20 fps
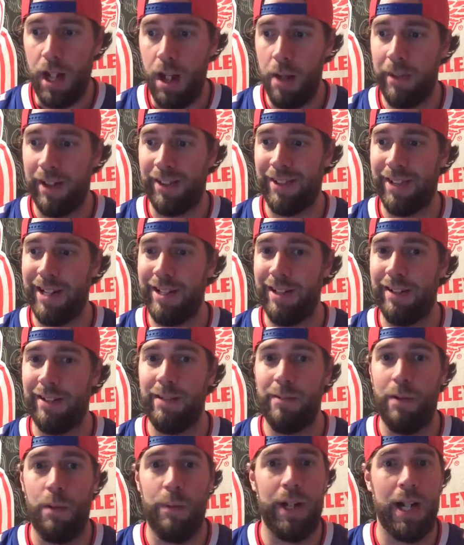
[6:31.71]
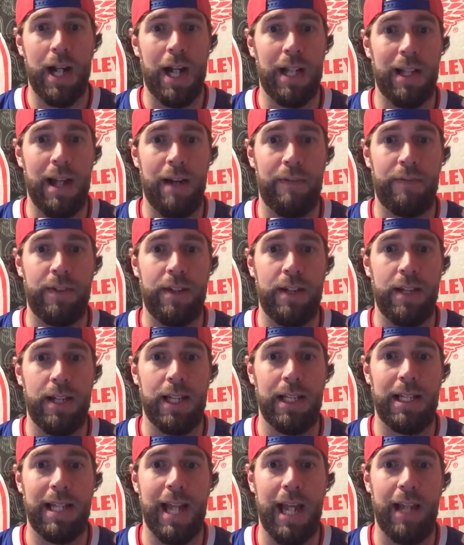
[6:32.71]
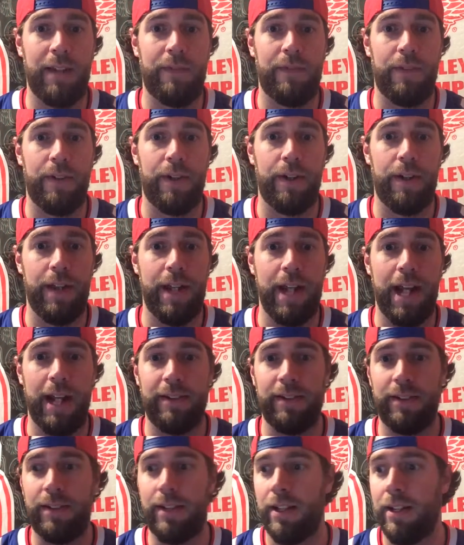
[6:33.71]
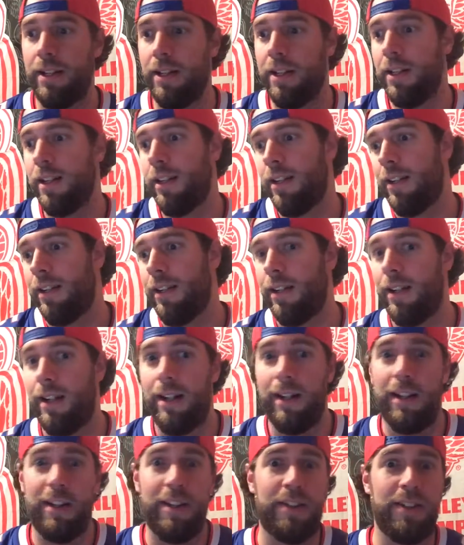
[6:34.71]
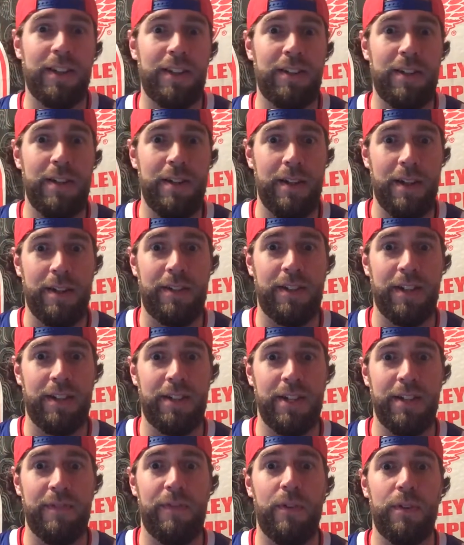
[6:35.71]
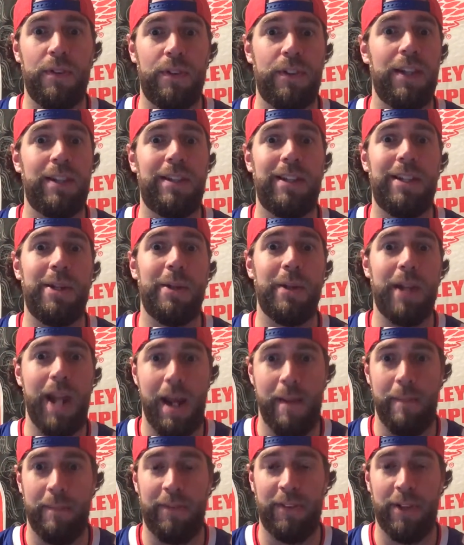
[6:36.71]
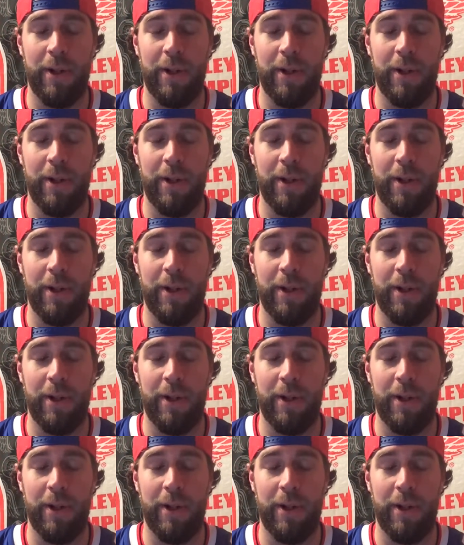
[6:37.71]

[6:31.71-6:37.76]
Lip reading: I'm excited to see what we got left in the tank for the next 62 games.